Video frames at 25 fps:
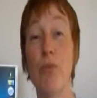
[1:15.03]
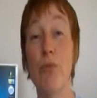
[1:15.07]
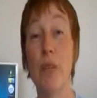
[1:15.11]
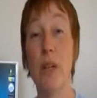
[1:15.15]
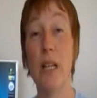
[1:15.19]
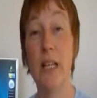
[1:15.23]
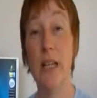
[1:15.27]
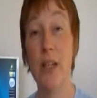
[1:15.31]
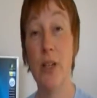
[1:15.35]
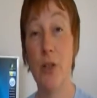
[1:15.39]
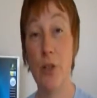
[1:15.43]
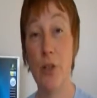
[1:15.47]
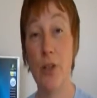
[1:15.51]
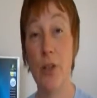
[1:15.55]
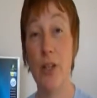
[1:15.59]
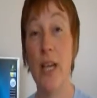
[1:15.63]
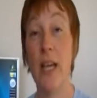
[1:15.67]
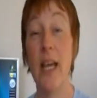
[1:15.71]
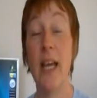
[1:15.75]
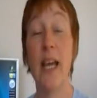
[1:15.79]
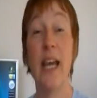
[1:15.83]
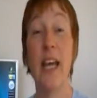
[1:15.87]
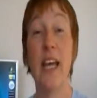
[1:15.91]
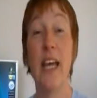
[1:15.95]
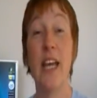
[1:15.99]
really good
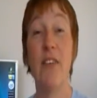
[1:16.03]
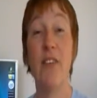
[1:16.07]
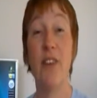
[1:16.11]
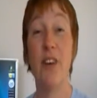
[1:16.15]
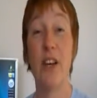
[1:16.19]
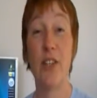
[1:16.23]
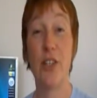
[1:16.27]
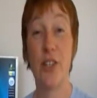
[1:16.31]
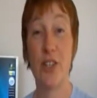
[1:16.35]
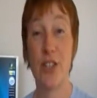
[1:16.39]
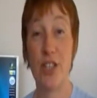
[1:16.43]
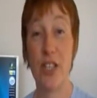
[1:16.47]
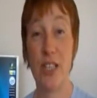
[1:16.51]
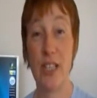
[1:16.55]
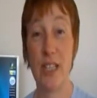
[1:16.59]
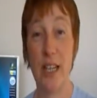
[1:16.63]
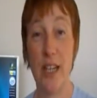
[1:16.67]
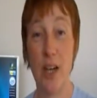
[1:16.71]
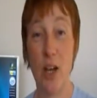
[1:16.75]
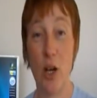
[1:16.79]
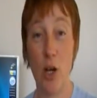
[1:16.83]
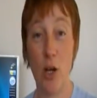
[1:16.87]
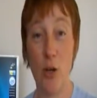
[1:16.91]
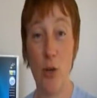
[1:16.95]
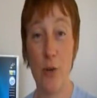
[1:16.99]
if I could just
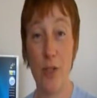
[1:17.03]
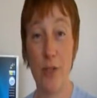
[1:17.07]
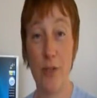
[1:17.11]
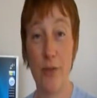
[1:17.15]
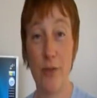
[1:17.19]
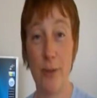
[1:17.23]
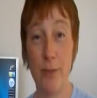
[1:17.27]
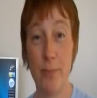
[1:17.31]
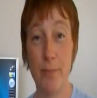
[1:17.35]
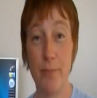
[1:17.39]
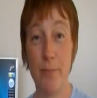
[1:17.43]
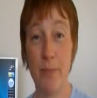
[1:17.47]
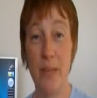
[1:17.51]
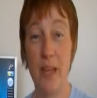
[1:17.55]
get hold of them.